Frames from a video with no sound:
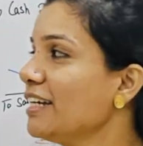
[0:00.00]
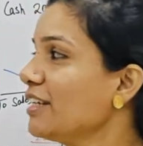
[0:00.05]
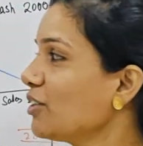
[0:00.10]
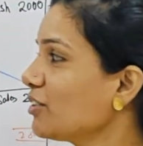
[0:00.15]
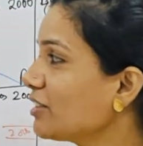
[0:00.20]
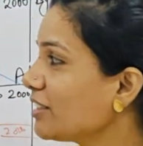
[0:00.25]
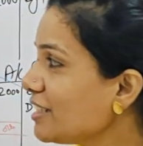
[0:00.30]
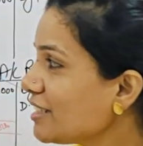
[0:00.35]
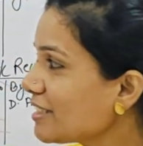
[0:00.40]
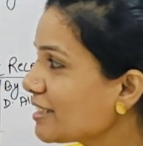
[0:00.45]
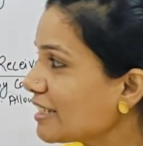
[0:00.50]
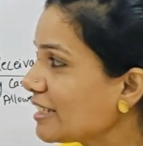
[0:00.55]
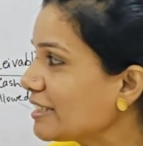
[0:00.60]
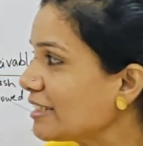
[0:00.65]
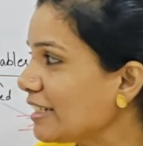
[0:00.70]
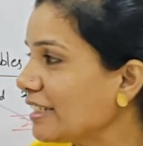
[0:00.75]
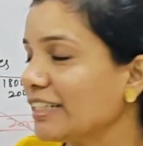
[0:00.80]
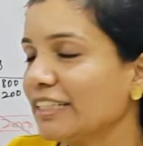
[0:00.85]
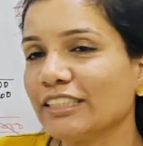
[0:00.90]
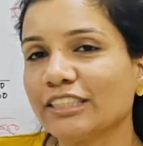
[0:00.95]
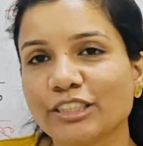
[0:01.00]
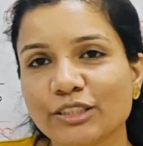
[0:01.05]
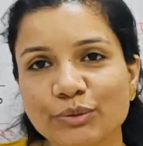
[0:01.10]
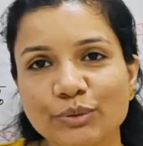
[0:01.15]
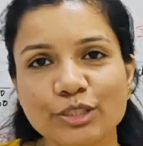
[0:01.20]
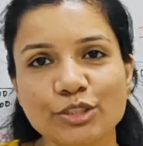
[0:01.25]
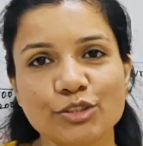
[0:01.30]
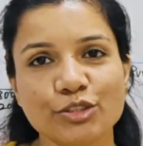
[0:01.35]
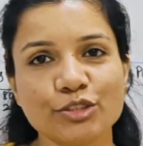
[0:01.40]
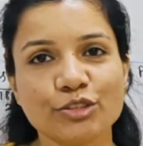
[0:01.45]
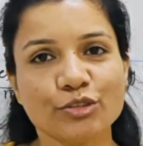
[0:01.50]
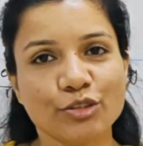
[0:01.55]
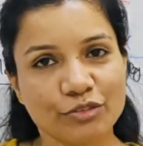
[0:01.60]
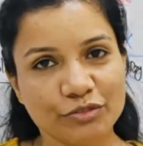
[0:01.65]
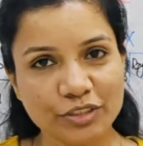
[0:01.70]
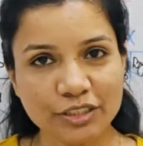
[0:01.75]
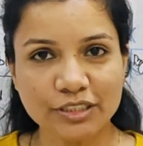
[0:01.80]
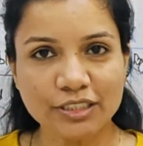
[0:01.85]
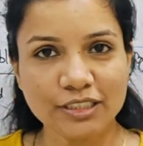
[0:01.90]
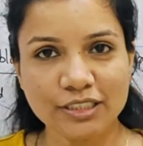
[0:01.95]
Now this is a continuation
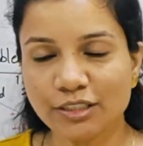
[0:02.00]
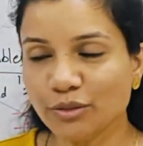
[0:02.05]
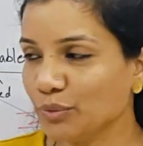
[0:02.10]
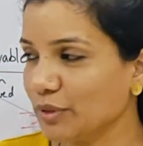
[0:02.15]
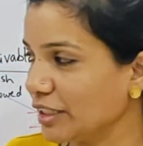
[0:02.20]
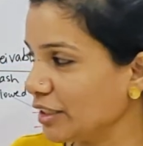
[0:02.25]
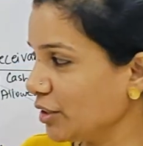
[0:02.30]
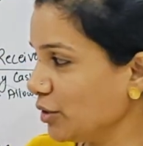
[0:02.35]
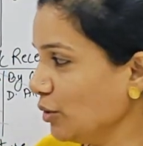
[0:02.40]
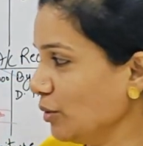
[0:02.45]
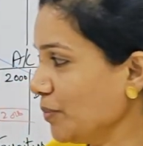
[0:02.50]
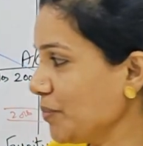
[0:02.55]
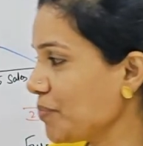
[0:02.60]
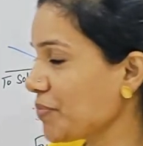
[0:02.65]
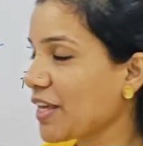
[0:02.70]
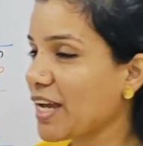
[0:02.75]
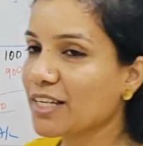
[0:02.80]
of the third video.